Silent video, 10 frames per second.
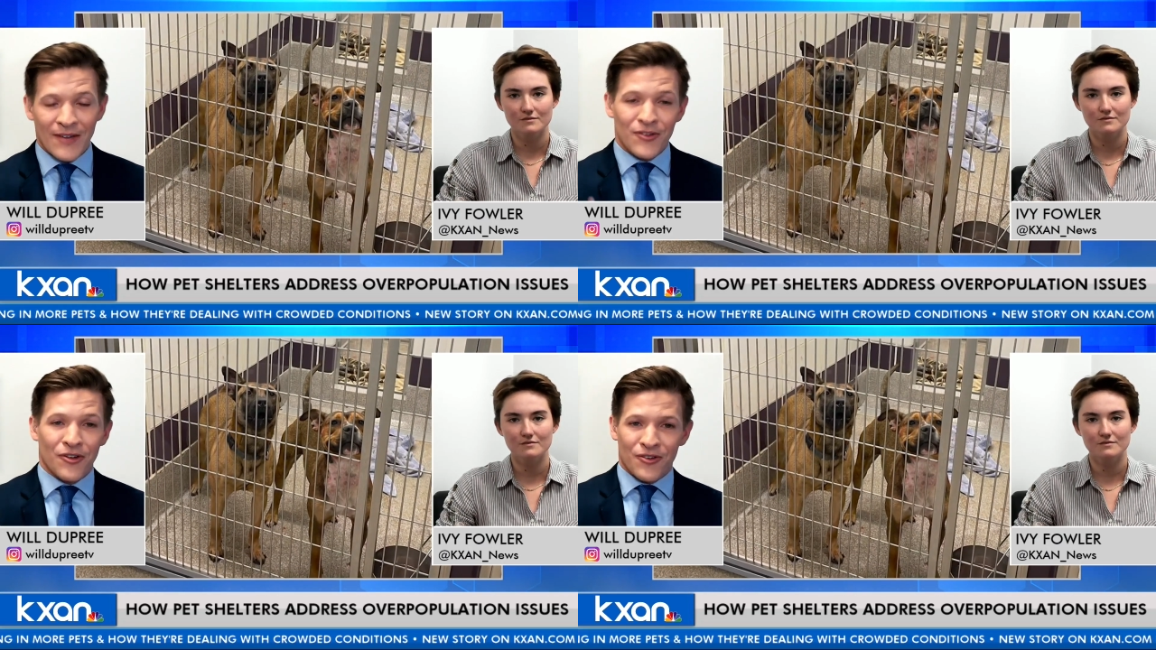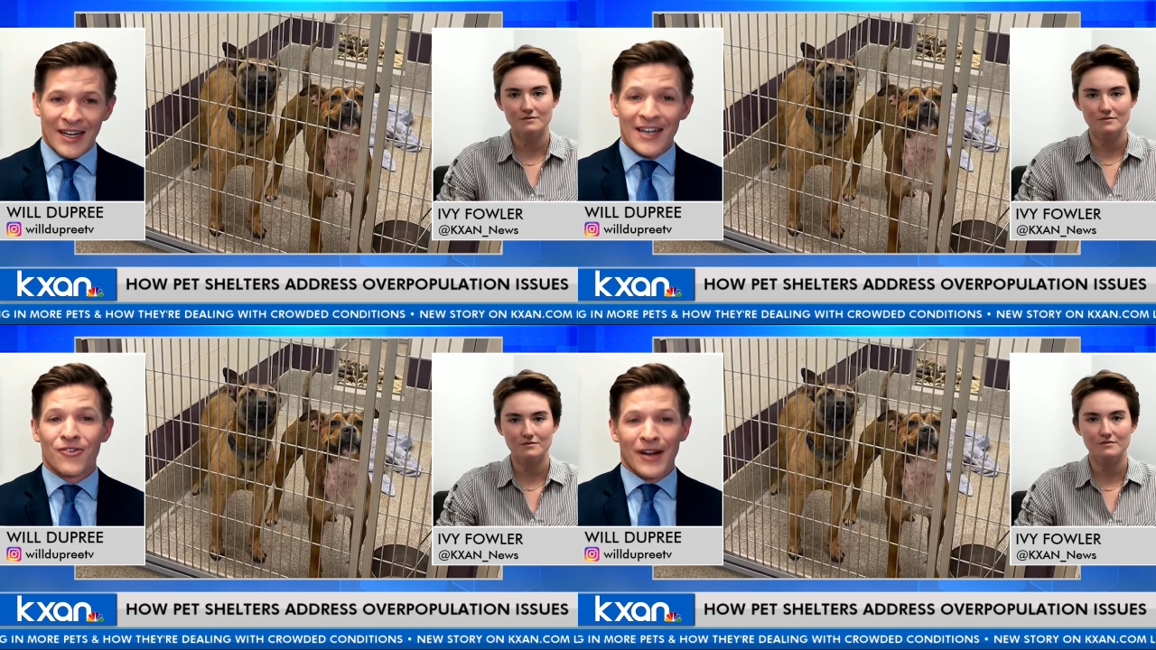Speaker 1: even though they're
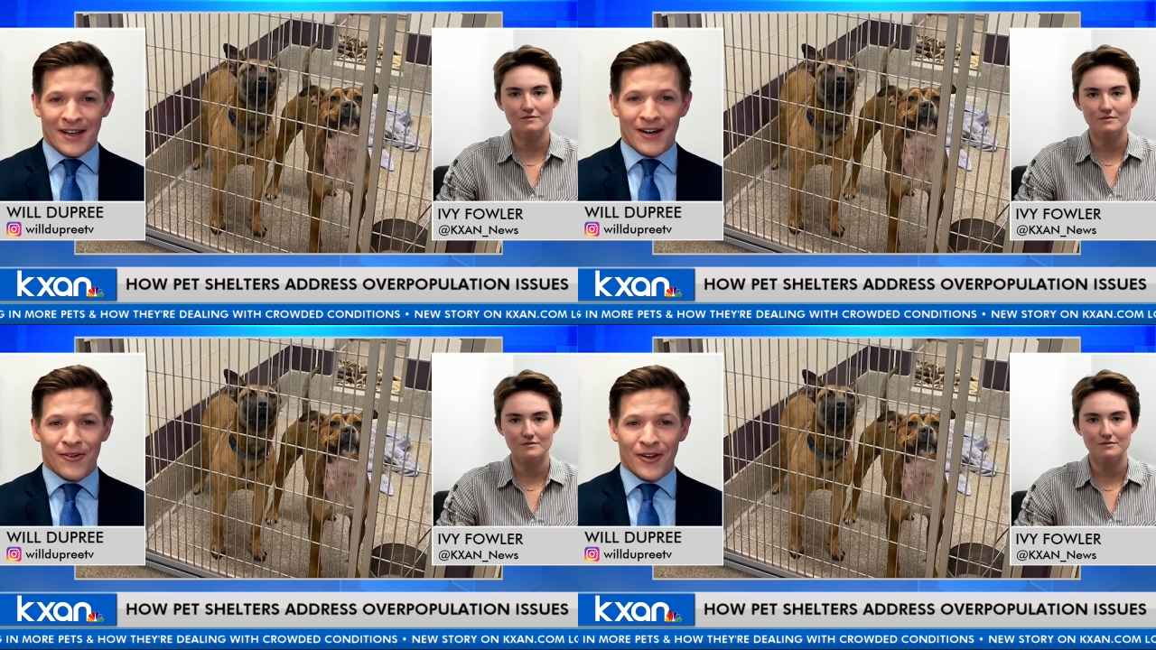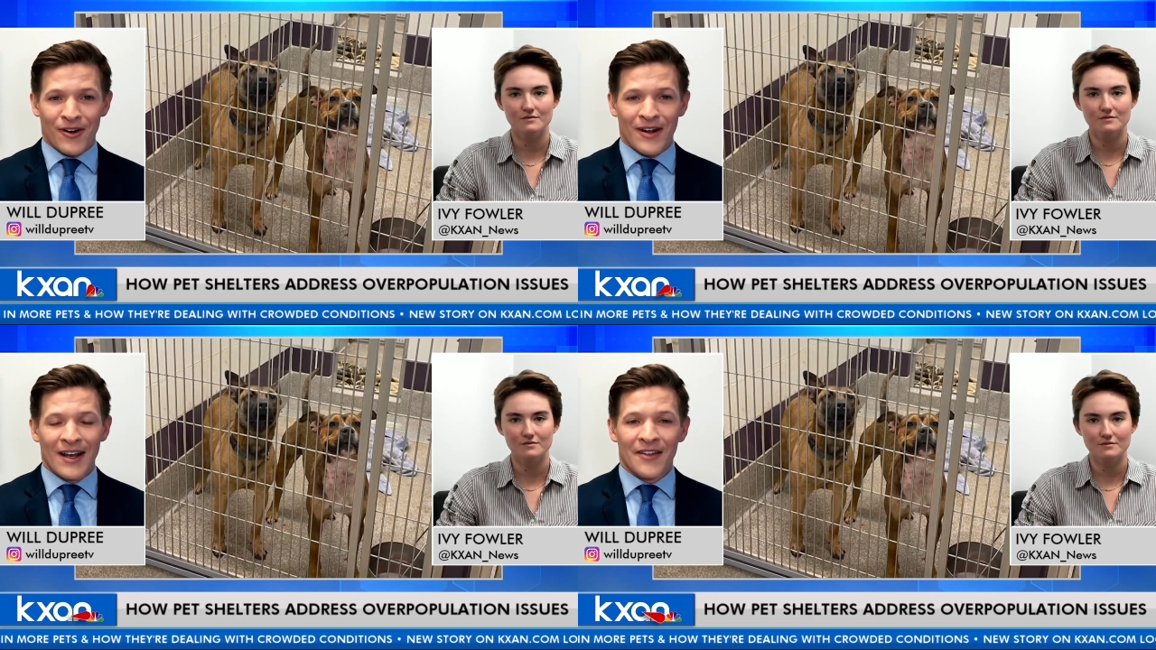getting great care
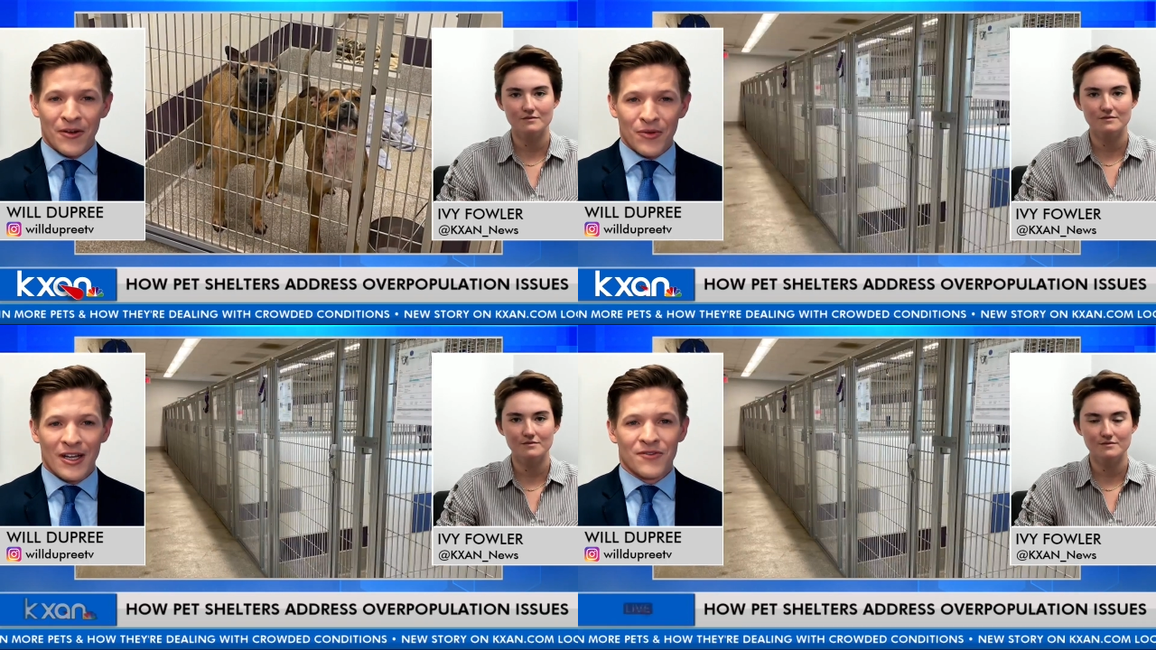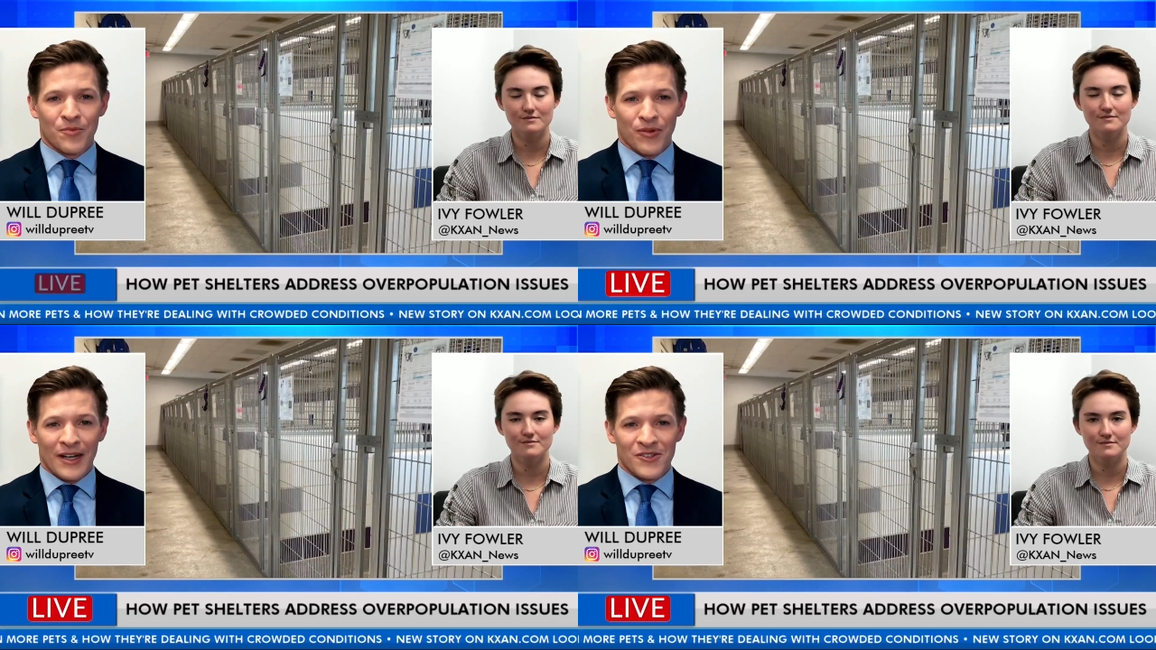there. They would love to
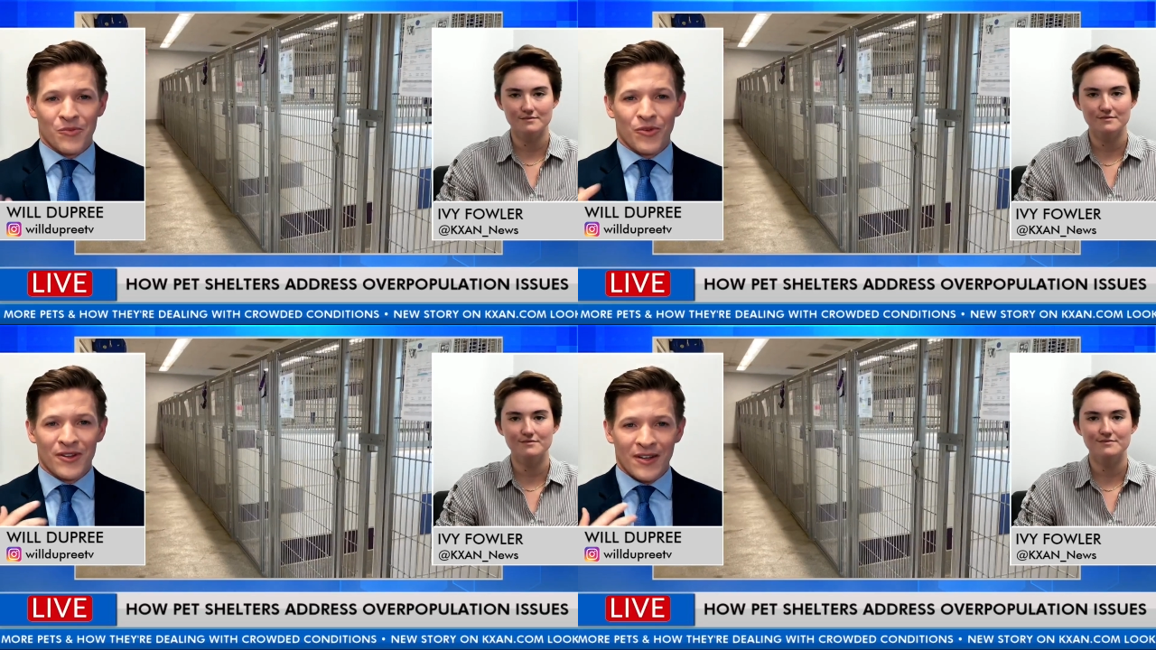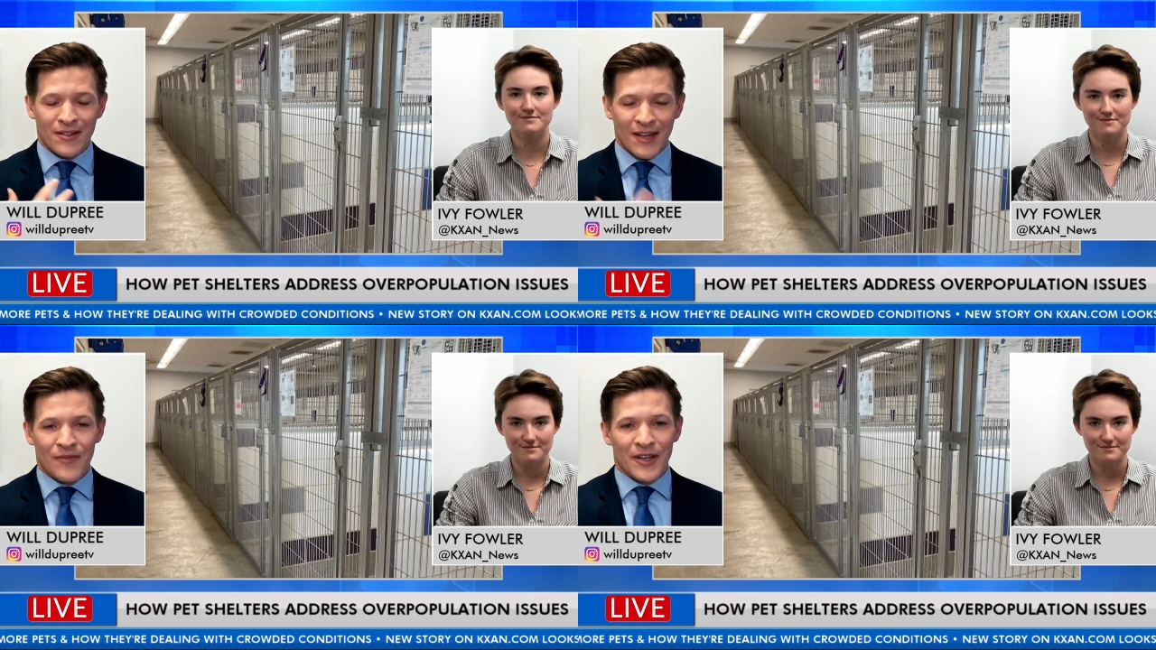place them with a loving